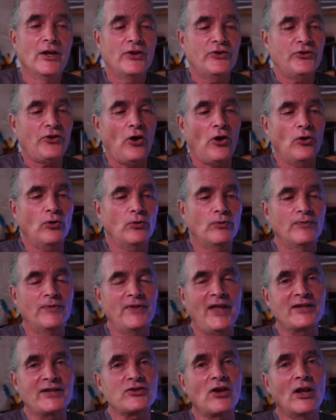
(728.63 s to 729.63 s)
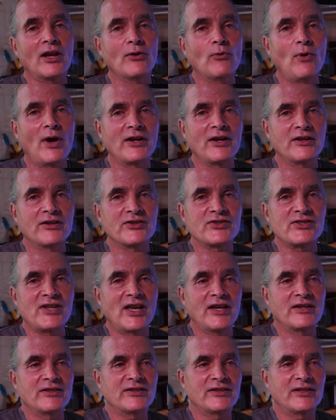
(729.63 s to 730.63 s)
So that's all I wanted to
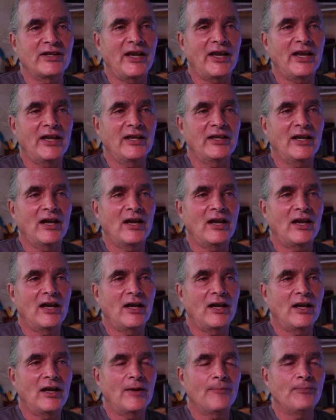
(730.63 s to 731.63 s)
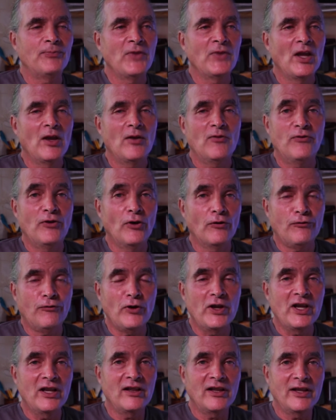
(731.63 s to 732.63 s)
say today. Um, feel
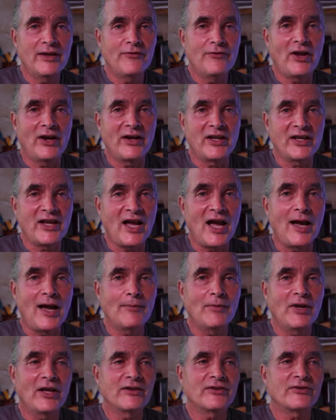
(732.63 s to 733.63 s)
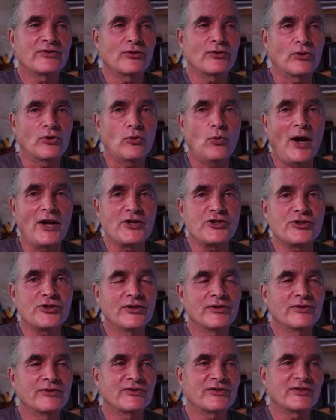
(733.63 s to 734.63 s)
free to leave any comments or
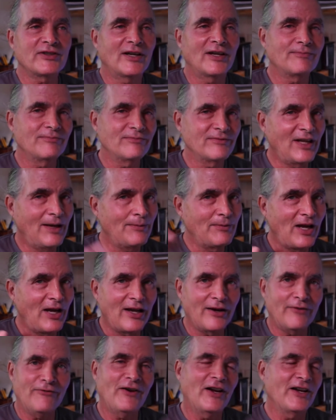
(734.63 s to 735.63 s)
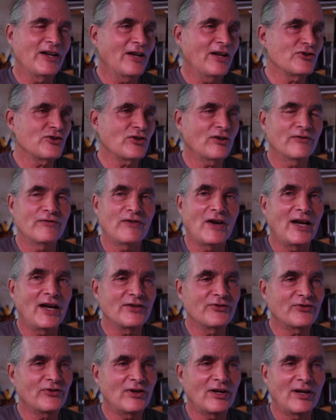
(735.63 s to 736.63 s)
questions. I'm, I'm not a financial
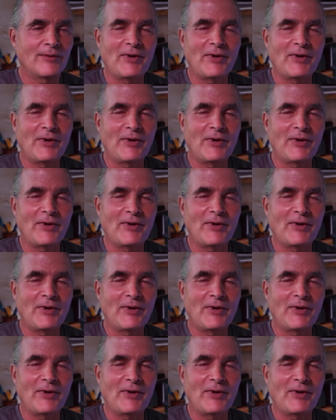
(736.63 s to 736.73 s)
advisor.